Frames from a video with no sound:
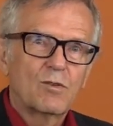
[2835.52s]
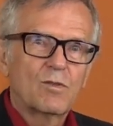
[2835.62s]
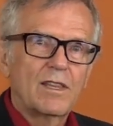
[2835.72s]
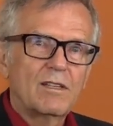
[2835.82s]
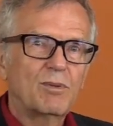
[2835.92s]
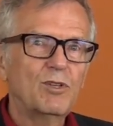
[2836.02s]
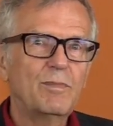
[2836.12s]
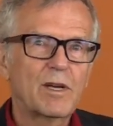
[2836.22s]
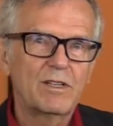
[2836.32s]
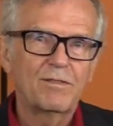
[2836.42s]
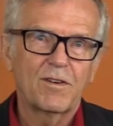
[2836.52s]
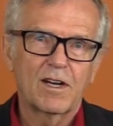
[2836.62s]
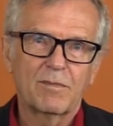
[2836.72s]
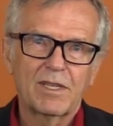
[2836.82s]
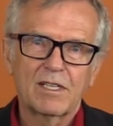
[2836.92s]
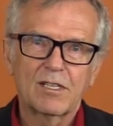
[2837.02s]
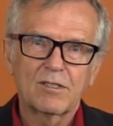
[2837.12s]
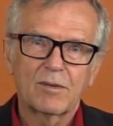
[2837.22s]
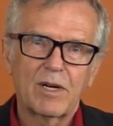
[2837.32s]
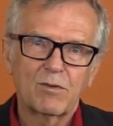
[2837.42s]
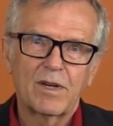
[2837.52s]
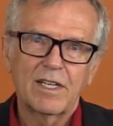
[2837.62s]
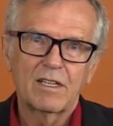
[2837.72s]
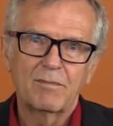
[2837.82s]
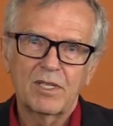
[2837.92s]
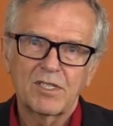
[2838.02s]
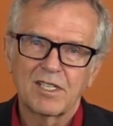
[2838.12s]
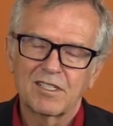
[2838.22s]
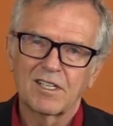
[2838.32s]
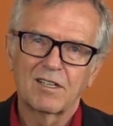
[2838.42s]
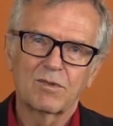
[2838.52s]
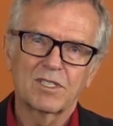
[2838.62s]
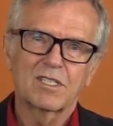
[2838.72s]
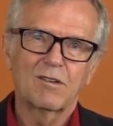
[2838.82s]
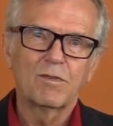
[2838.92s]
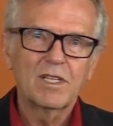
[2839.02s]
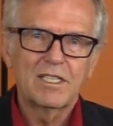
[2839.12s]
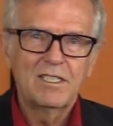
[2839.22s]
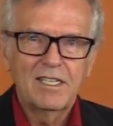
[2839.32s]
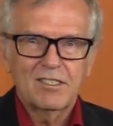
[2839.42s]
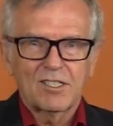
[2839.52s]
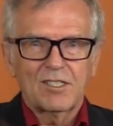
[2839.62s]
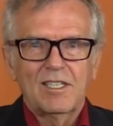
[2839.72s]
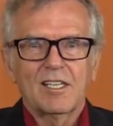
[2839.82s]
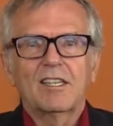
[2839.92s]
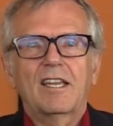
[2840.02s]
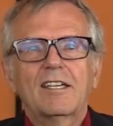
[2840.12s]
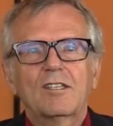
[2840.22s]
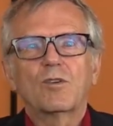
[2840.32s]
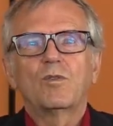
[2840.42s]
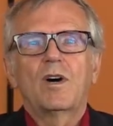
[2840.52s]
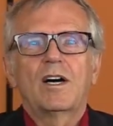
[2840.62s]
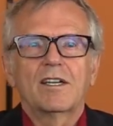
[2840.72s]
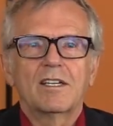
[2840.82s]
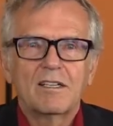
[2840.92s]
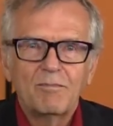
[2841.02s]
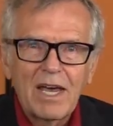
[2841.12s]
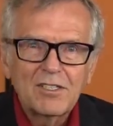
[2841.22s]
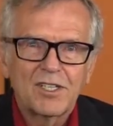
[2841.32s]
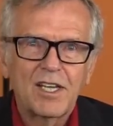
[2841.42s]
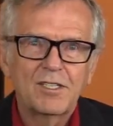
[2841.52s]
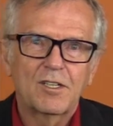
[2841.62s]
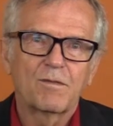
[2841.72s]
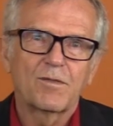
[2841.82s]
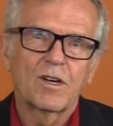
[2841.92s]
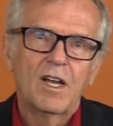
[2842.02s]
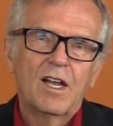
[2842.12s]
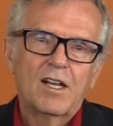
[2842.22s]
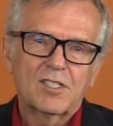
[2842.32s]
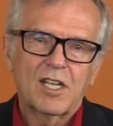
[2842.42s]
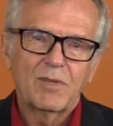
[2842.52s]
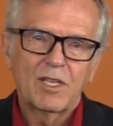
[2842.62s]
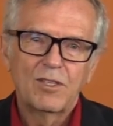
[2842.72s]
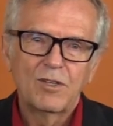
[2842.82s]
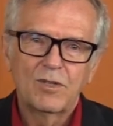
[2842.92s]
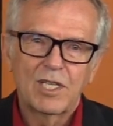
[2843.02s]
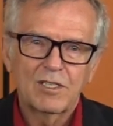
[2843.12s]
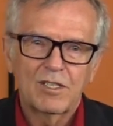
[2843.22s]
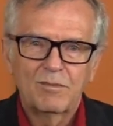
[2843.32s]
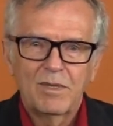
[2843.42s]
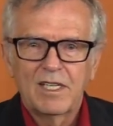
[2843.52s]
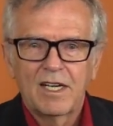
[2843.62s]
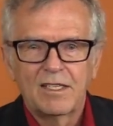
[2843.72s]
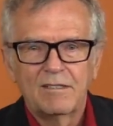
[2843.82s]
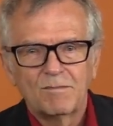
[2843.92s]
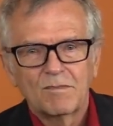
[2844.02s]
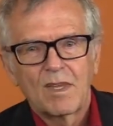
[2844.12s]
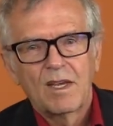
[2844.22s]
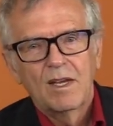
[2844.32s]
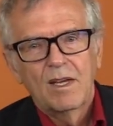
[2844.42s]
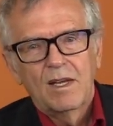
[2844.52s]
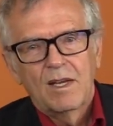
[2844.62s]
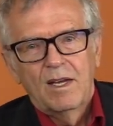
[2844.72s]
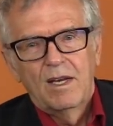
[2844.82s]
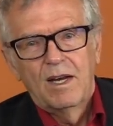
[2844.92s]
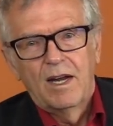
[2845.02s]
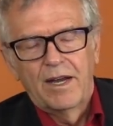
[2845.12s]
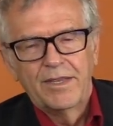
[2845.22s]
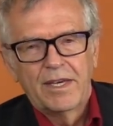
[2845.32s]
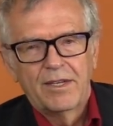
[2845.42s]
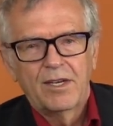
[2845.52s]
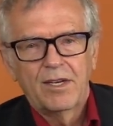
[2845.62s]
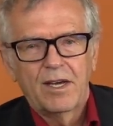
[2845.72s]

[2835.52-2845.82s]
run the blueberry farm and they'd learn about running a business, and it was really neat to see the light go on and an imagination for something new that could be done. And then